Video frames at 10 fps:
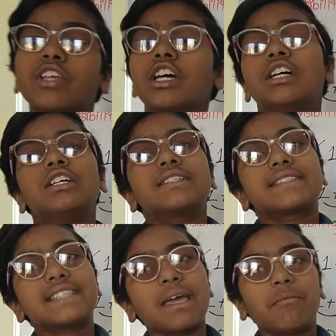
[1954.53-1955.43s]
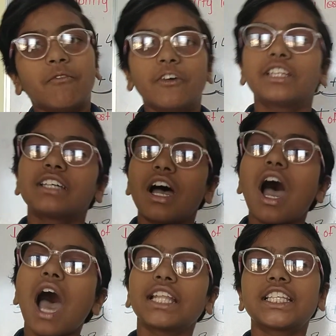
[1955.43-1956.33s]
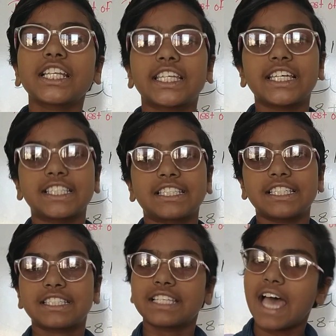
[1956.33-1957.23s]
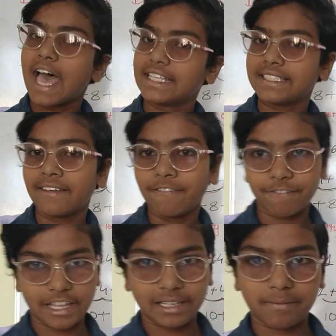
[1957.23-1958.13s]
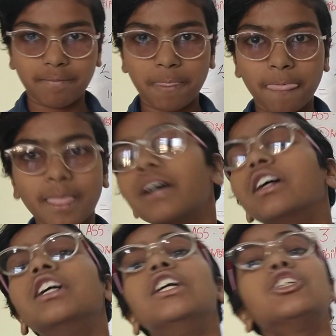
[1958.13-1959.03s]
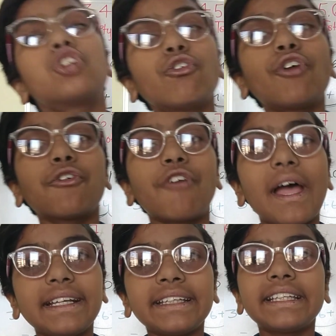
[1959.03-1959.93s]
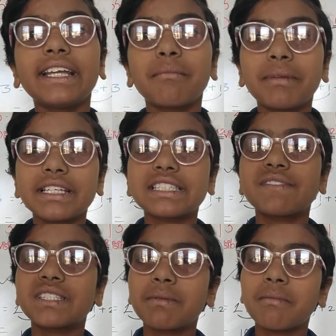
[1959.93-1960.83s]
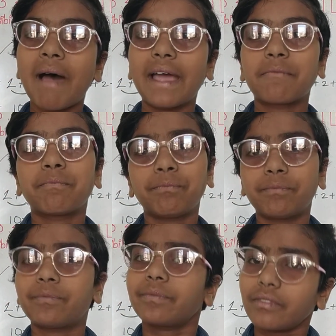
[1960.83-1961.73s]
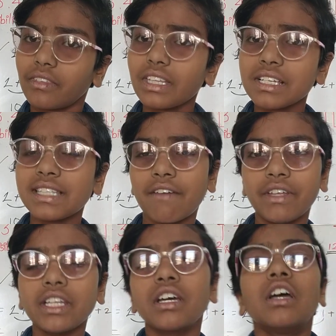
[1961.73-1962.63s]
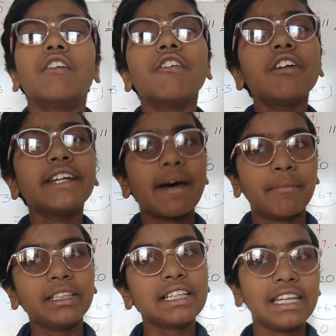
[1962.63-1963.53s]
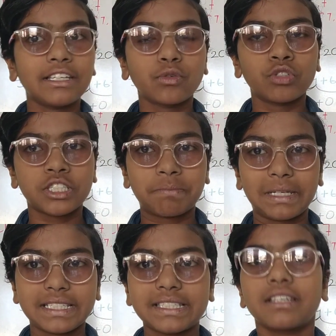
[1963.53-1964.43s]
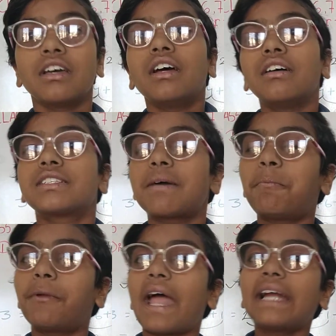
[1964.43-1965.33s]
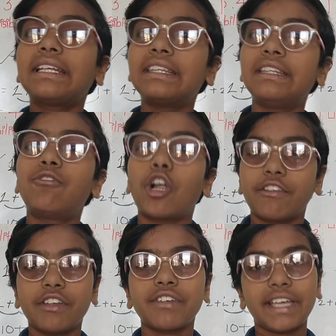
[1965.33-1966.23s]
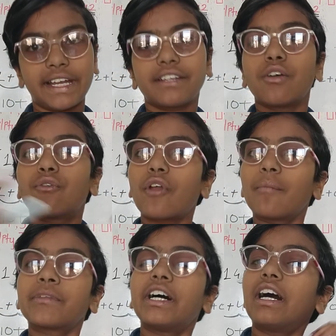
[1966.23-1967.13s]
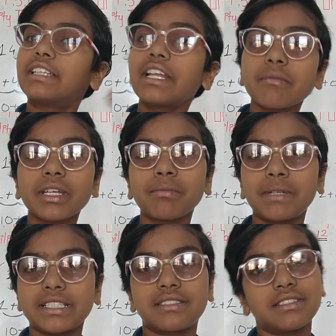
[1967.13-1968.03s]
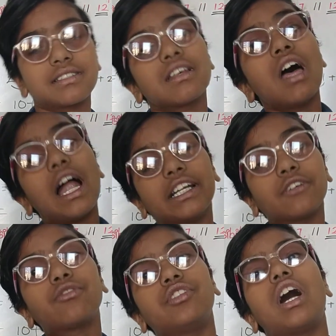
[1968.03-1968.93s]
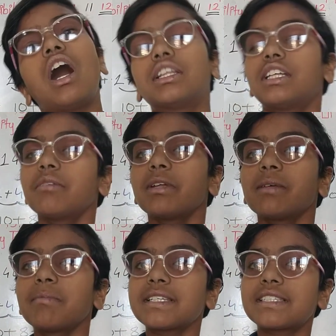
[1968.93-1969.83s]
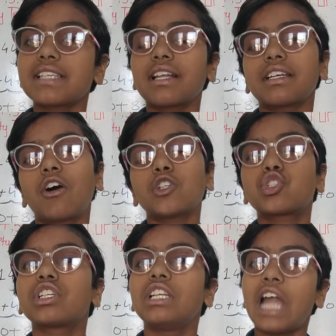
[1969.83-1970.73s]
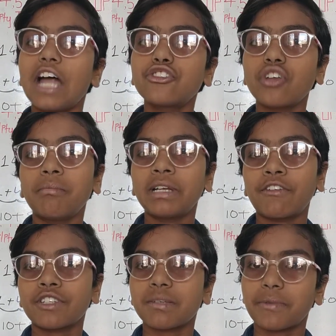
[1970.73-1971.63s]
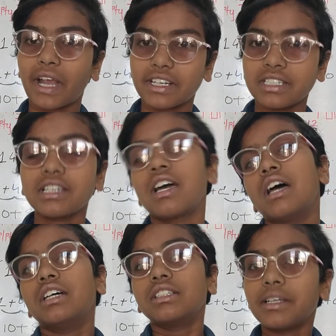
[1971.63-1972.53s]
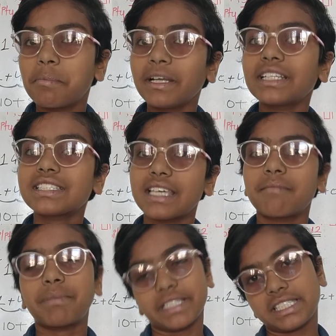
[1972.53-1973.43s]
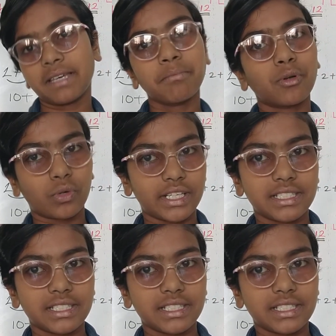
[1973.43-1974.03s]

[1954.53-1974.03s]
Same with other cases as well. So for finding the number is divisible by 7, we will double the units place, subtract whatever we get from the other remaining places, and if the other remaining places are also in large number after subtracting, repeat the same progress.